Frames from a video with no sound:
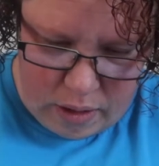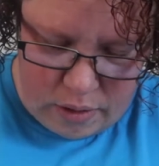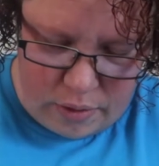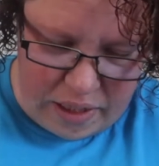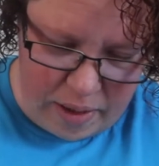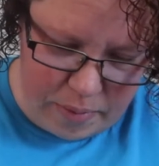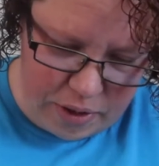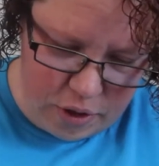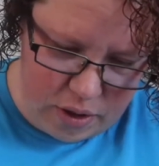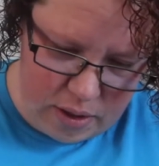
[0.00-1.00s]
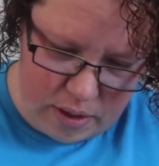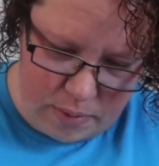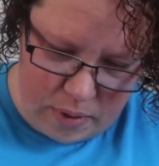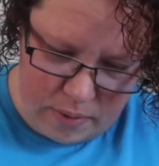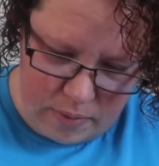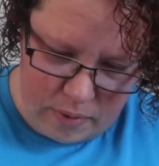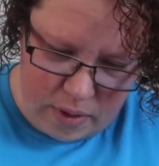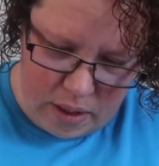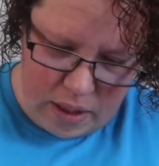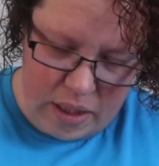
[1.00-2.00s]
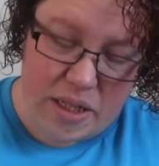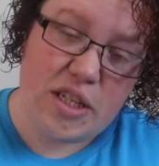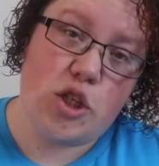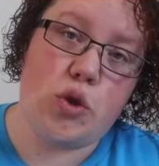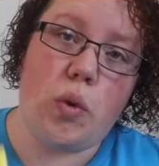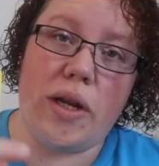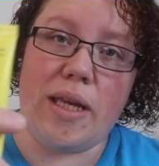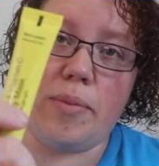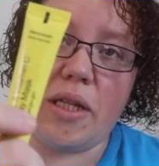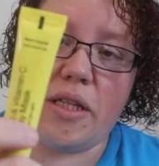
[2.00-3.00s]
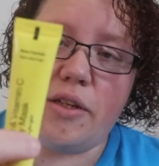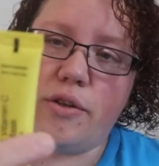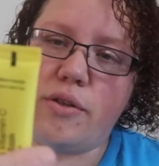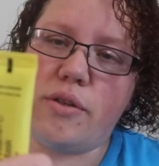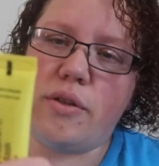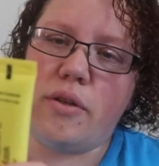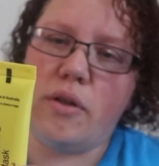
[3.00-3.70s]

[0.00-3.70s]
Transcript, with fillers: I don't know how much is in this one. This is twenty milliliters.